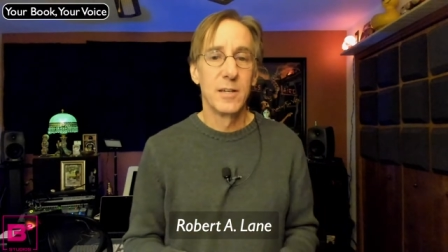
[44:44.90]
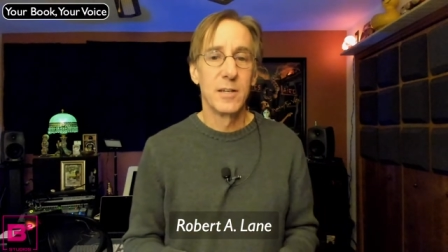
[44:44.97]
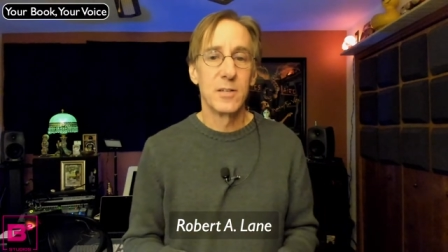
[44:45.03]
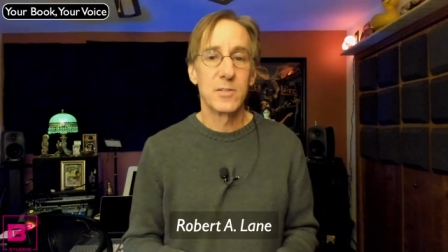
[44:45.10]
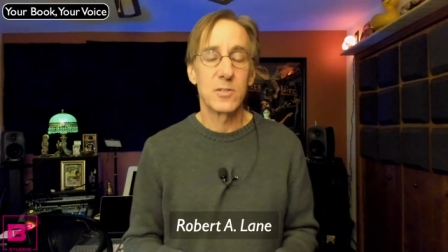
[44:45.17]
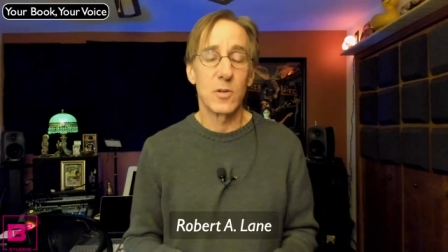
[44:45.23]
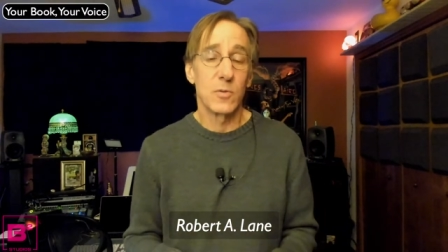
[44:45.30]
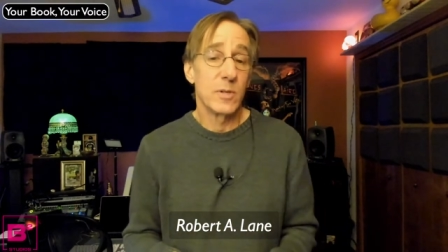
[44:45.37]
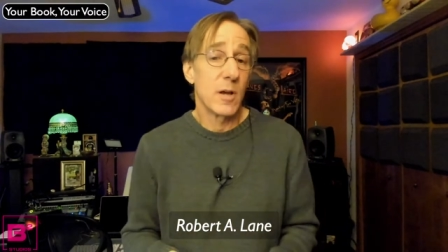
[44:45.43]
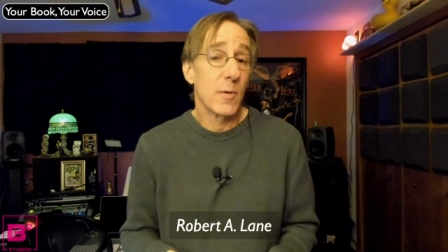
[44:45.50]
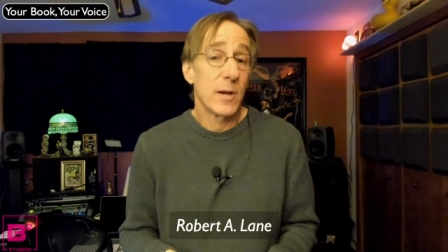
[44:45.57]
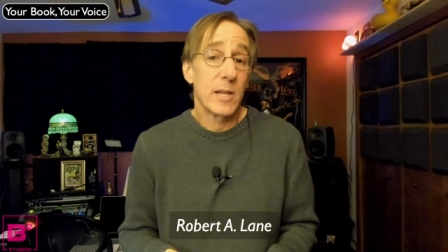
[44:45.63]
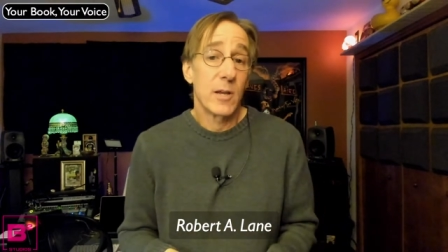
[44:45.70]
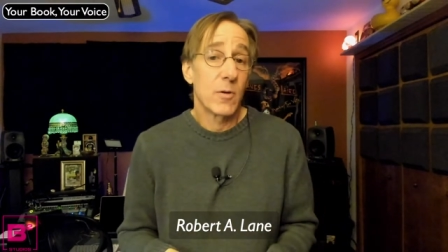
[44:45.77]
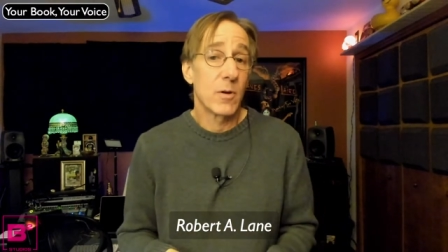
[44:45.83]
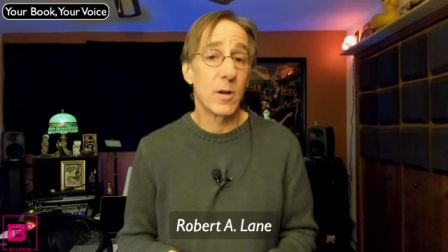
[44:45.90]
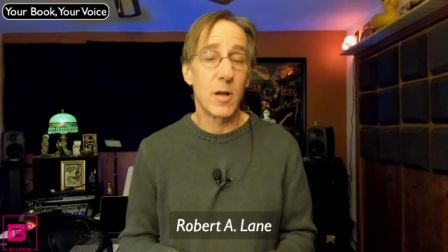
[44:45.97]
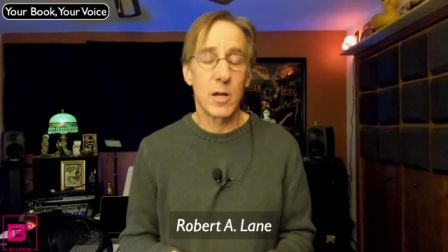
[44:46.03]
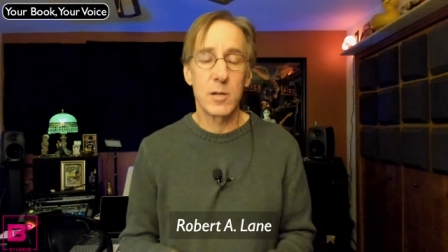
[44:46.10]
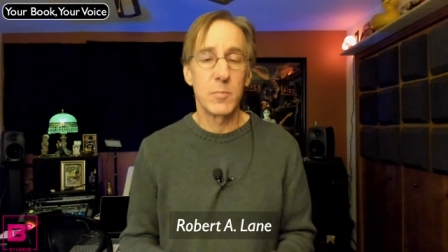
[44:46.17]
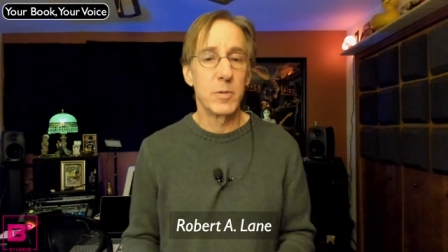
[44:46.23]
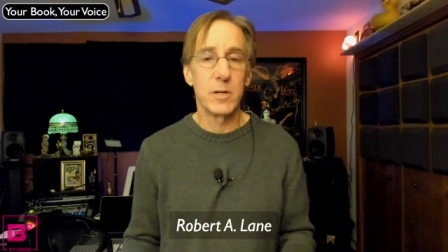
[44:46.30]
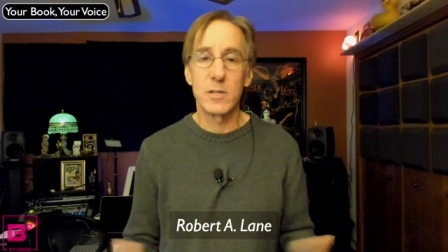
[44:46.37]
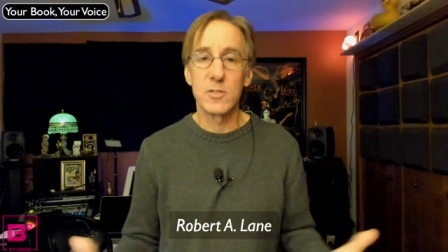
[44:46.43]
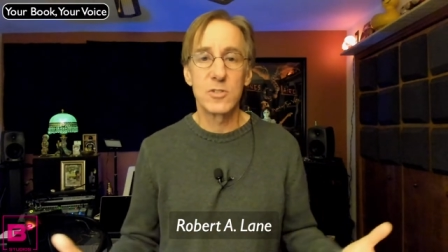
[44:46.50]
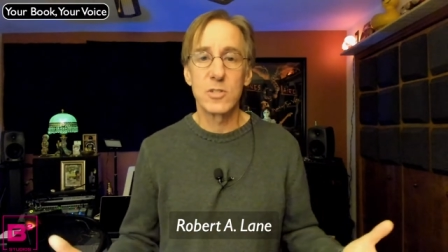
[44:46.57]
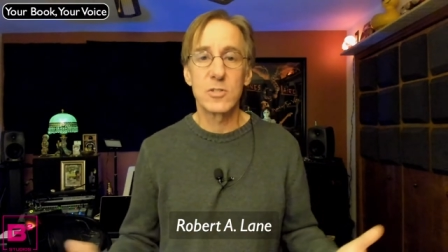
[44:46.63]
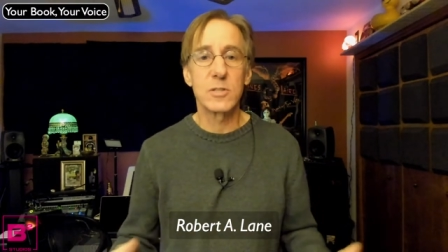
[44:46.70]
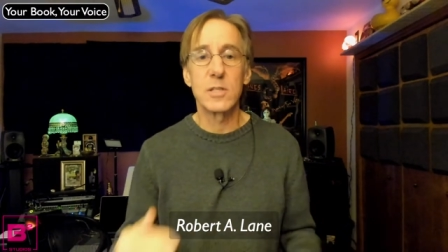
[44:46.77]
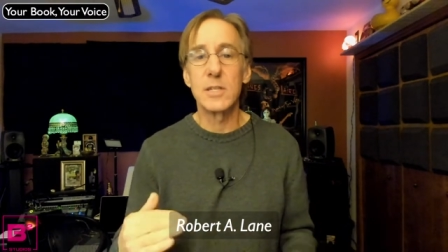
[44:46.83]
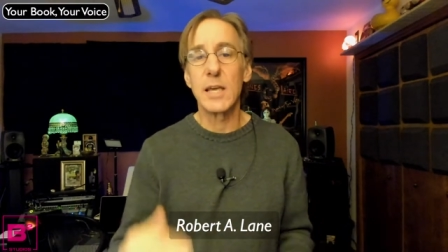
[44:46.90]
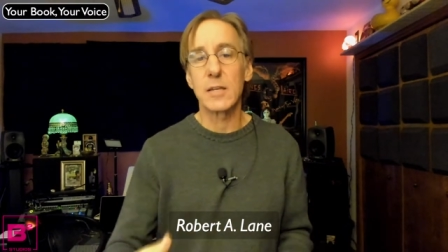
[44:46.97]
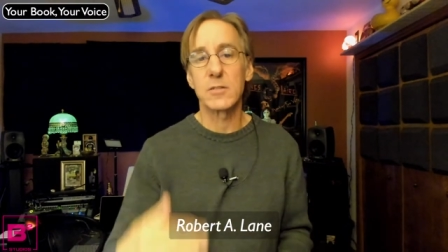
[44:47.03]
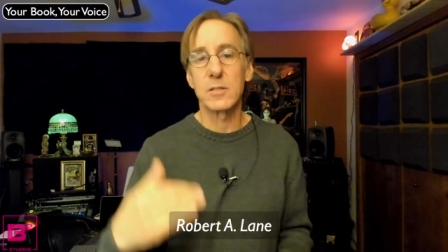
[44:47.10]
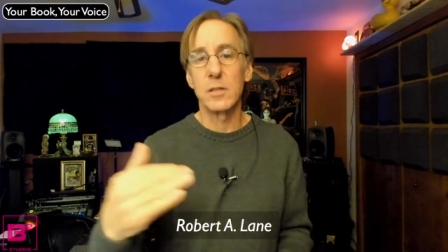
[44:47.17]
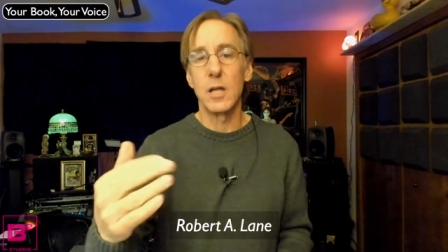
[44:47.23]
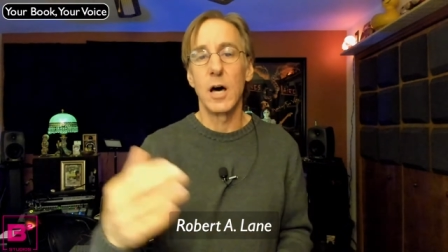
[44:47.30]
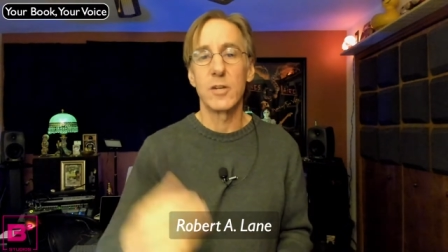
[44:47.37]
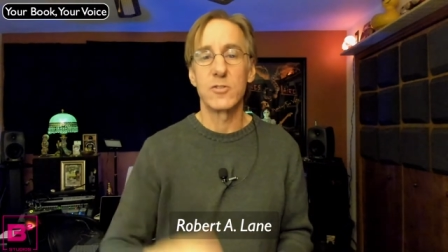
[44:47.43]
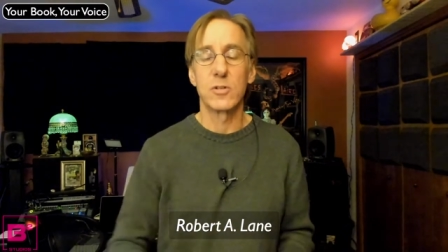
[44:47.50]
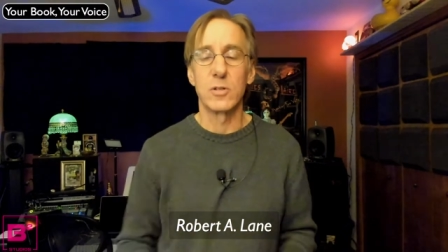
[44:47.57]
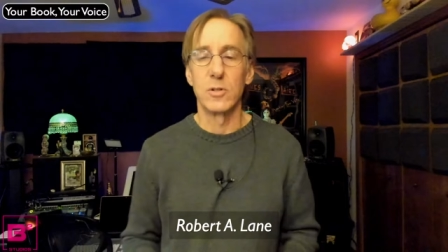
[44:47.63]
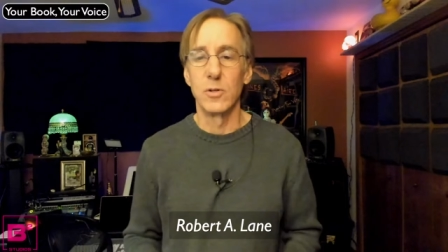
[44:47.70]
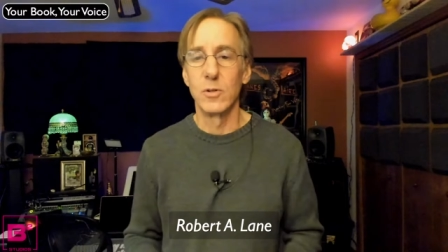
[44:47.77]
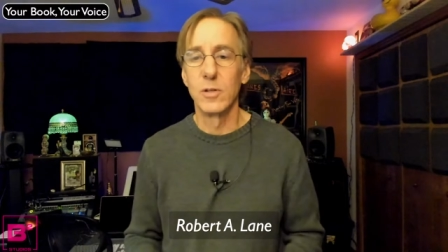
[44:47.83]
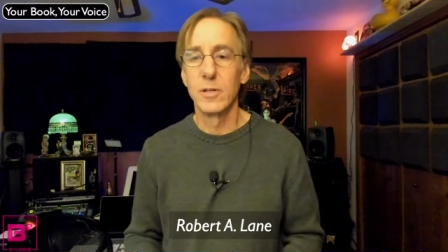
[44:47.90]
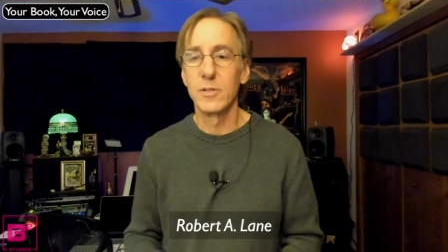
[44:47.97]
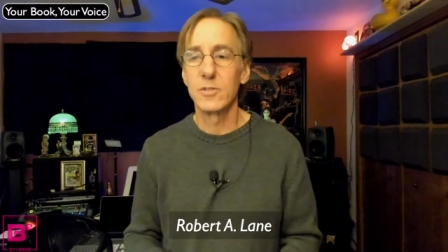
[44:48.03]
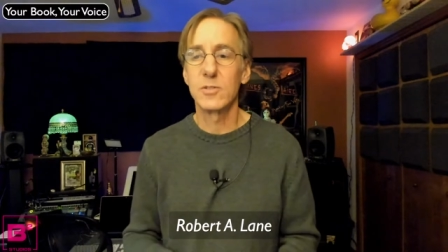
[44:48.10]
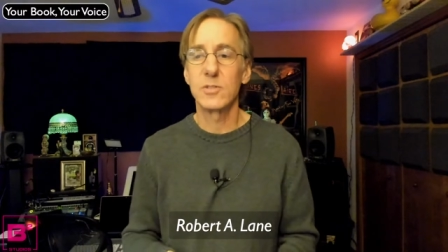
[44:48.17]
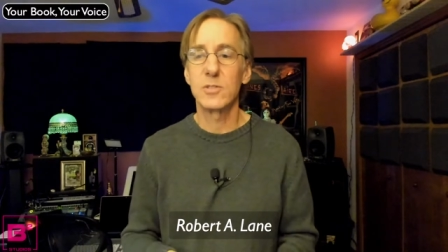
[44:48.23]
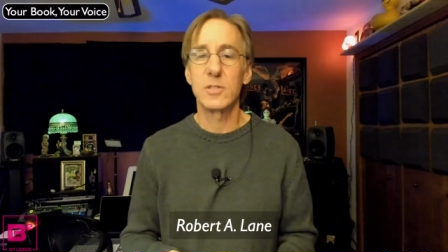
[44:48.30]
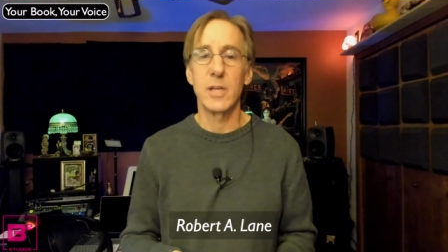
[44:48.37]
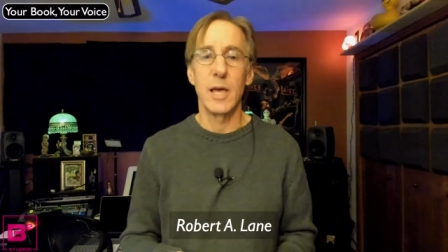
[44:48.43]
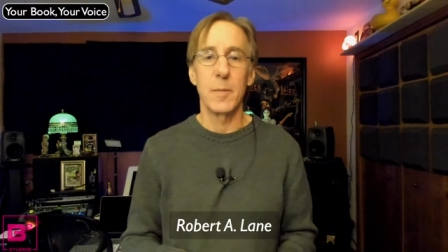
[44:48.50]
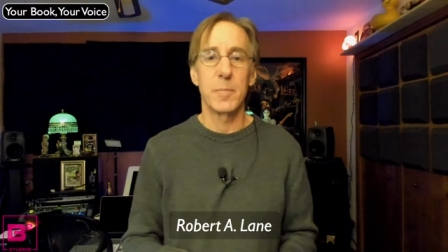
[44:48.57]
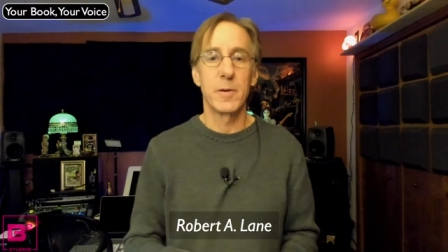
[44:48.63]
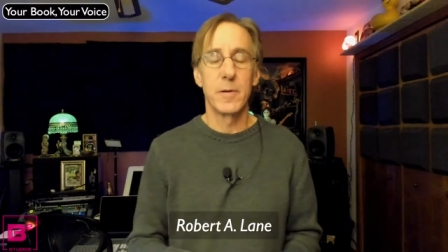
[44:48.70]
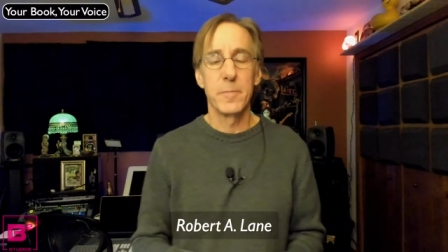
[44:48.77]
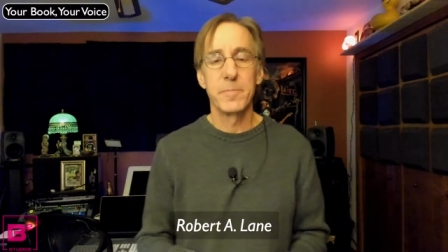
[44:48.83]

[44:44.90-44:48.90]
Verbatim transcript: So narrating your own audiobook is just the next logical step.